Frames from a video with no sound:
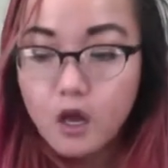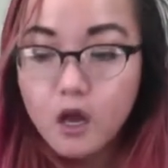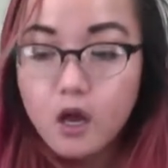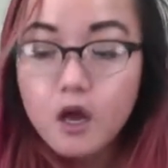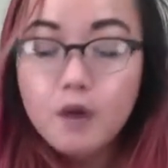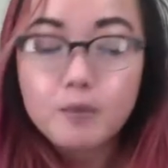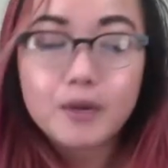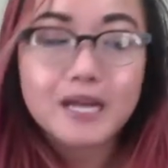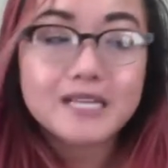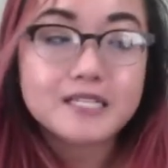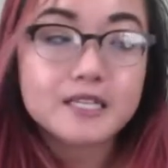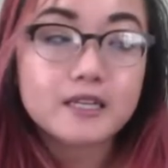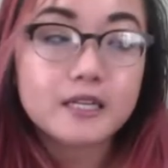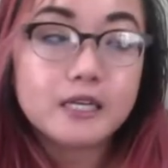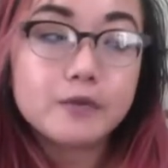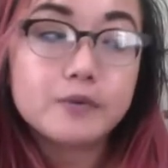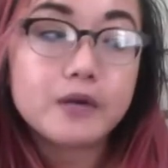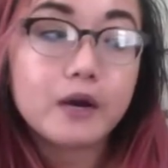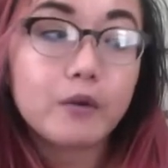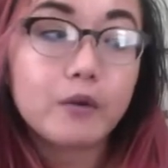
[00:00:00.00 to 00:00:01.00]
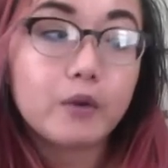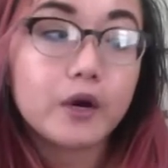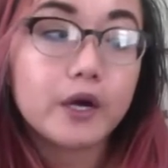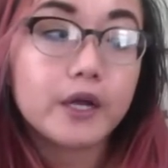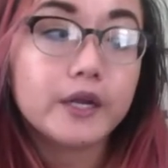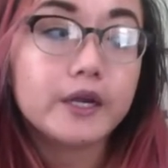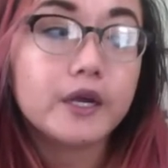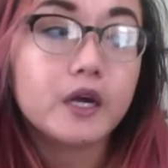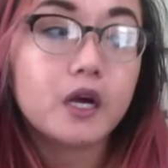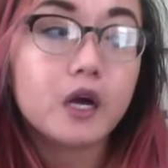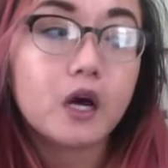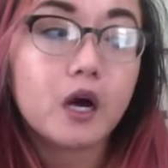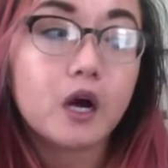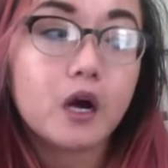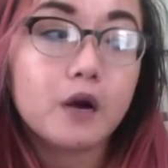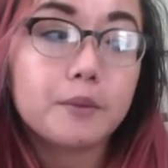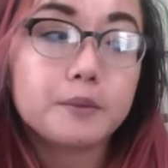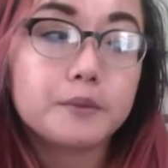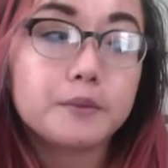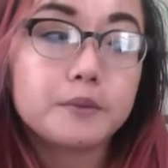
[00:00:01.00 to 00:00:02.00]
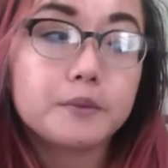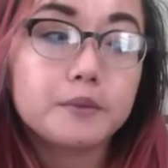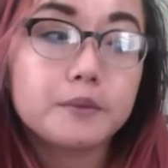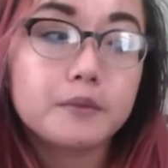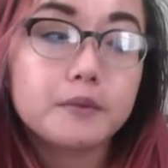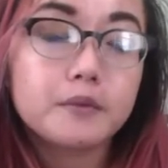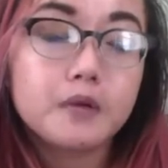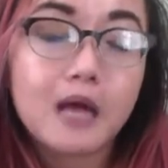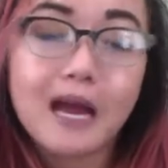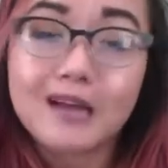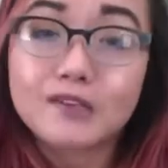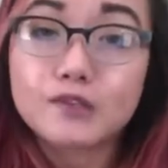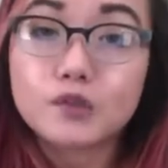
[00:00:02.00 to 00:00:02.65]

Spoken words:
but I did keep that one at